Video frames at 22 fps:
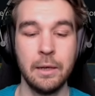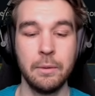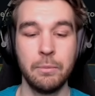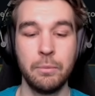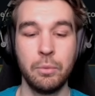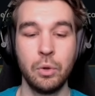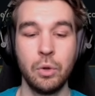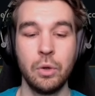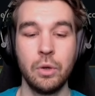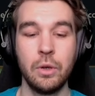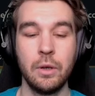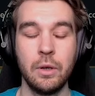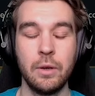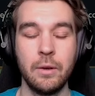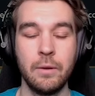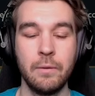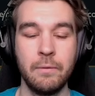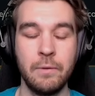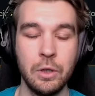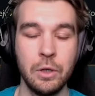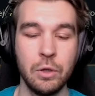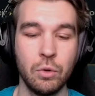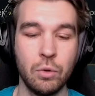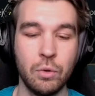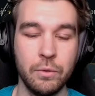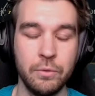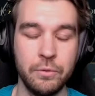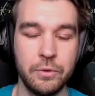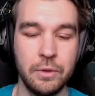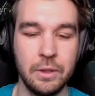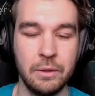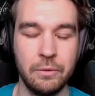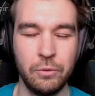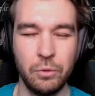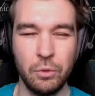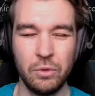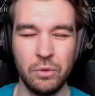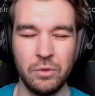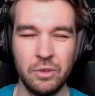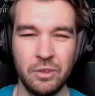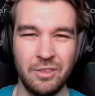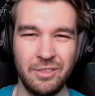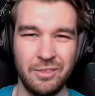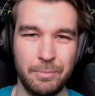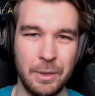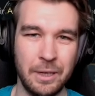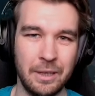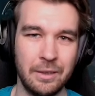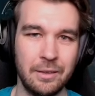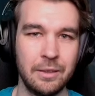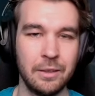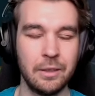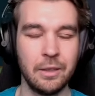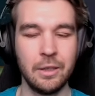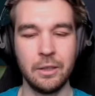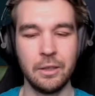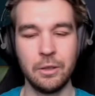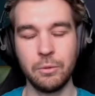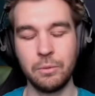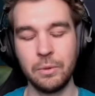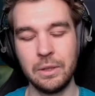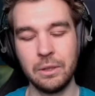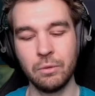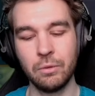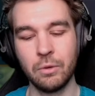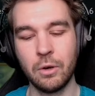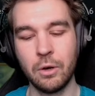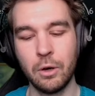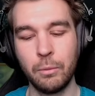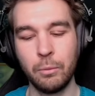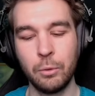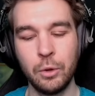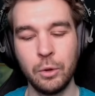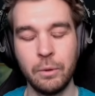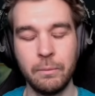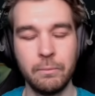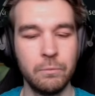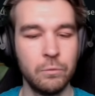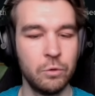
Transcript: But very often, if you suspect they're going to go into armor,